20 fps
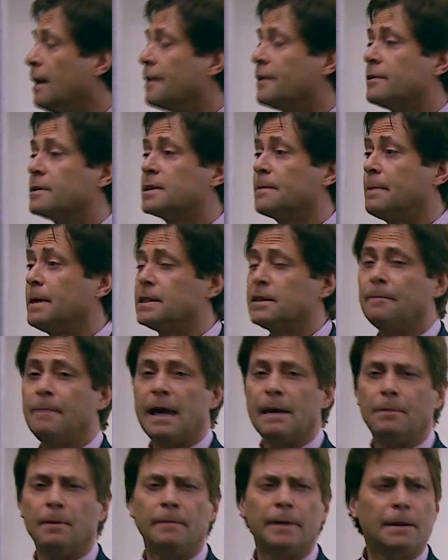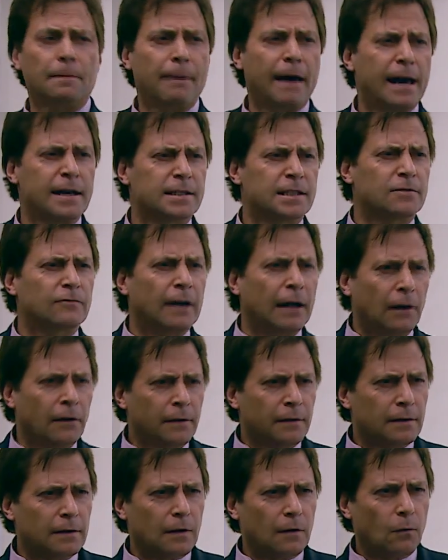There's a piece of paper being passed
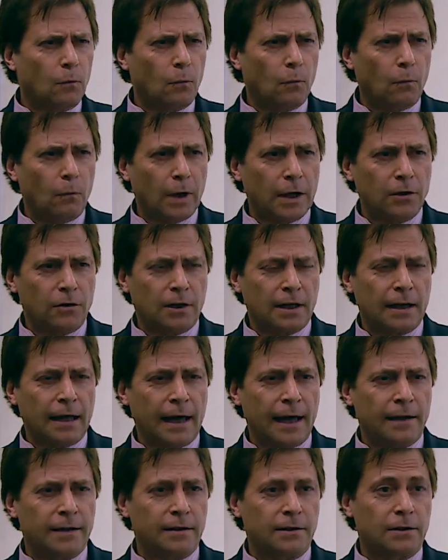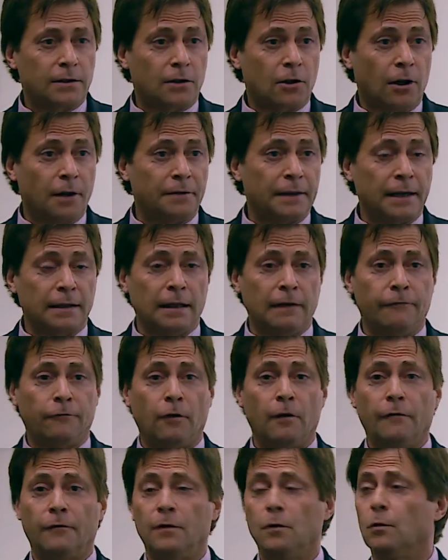around where you can add your contact
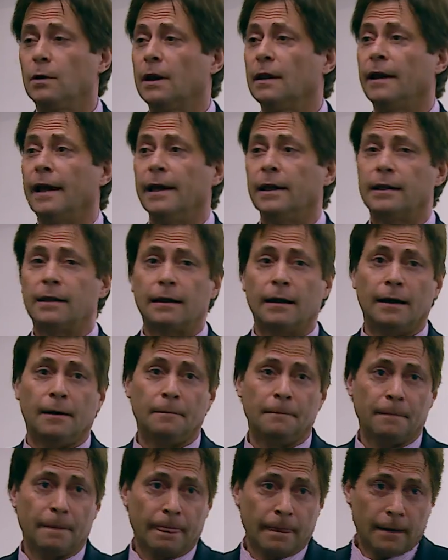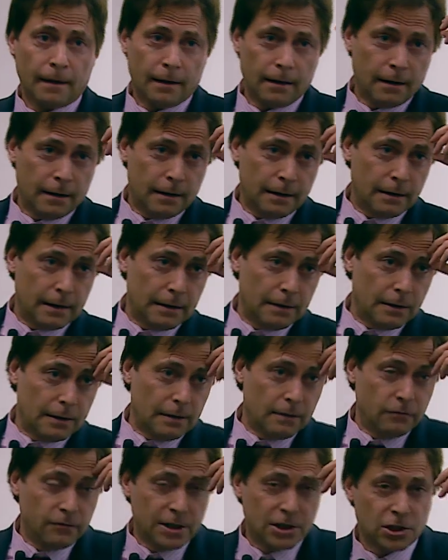info if you would like um,
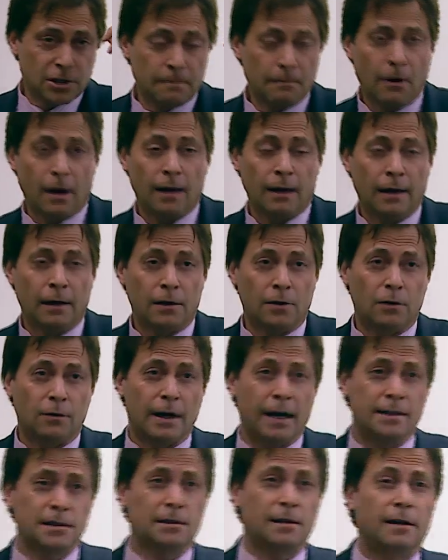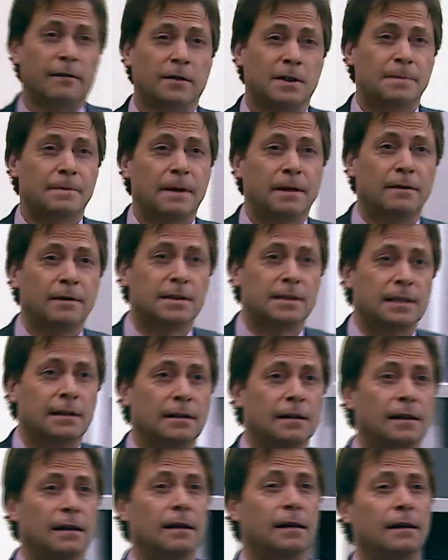Richard Mala, who has a lot of experience
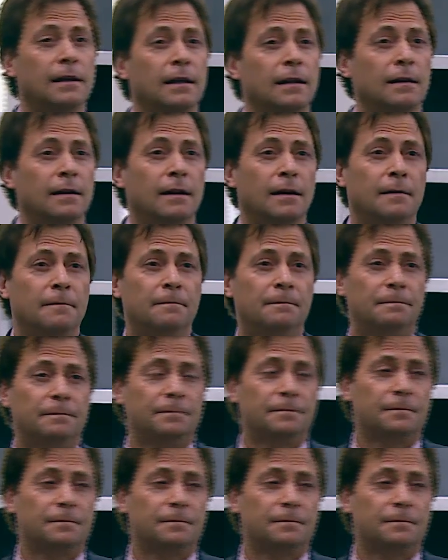in, uh, in um,